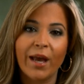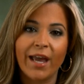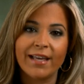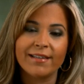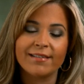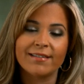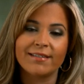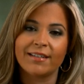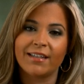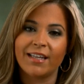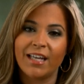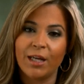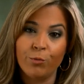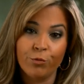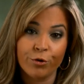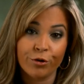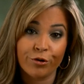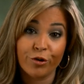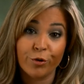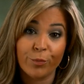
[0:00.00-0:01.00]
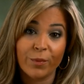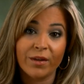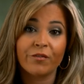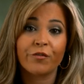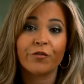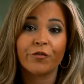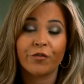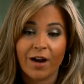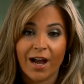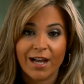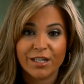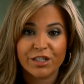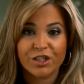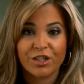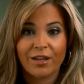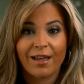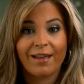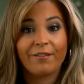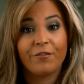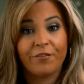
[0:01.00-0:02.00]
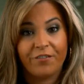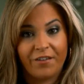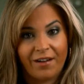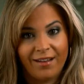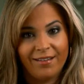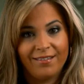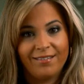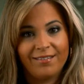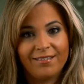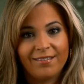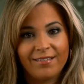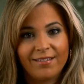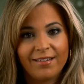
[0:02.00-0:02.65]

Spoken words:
ways to keep recruitment fresh and fun.